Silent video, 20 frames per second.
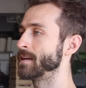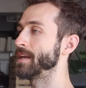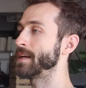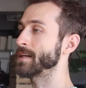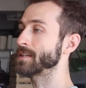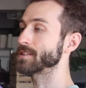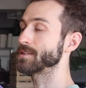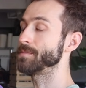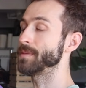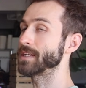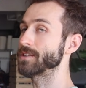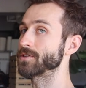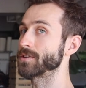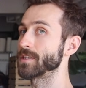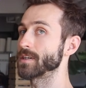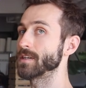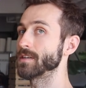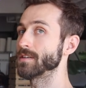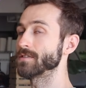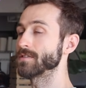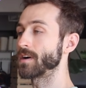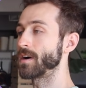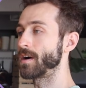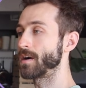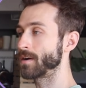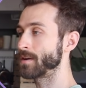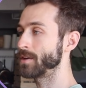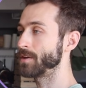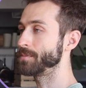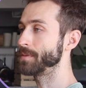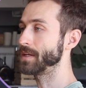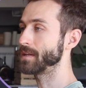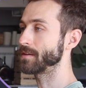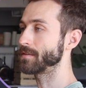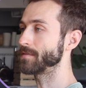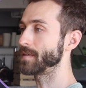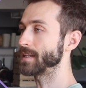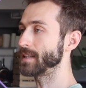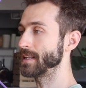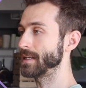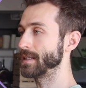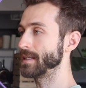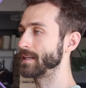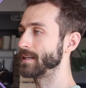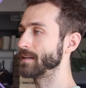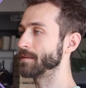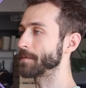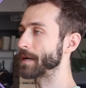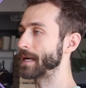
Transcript: The next metric is argument validity